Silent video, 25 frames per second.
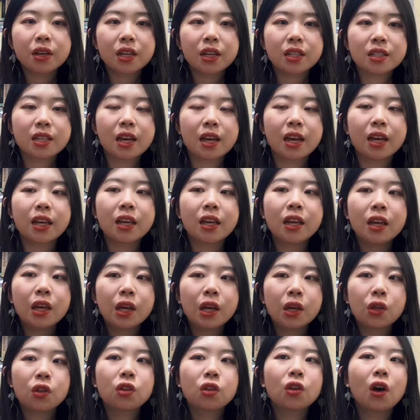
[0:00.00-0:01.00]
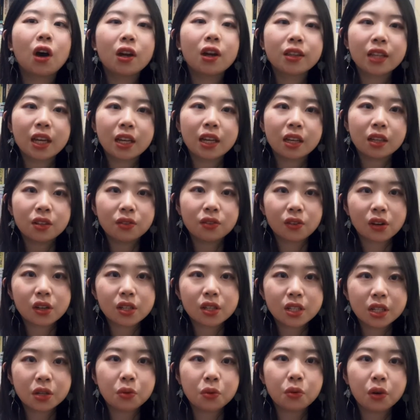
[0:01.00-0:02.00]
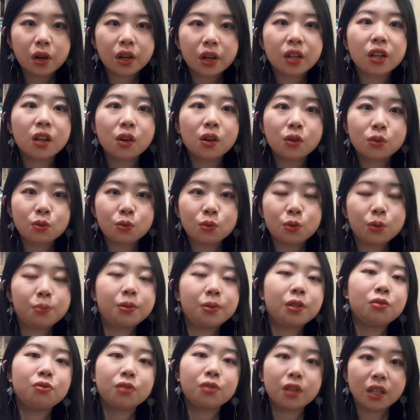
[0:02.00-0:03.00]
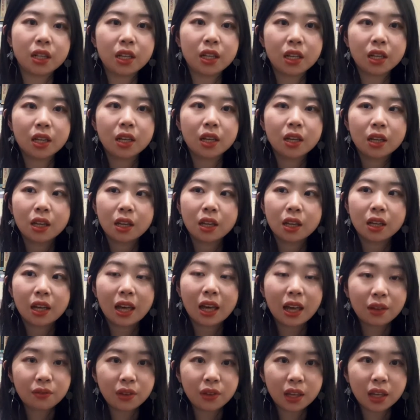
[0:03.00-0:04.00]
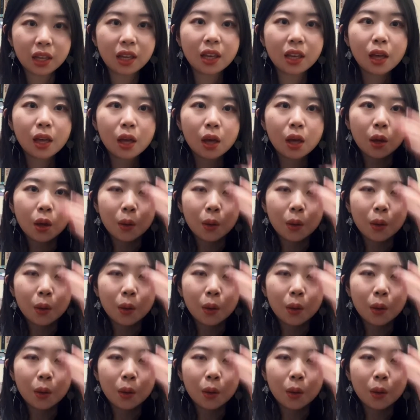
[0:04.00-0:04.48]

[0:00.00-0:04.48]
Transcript: because I thought that university workload would be really heavy.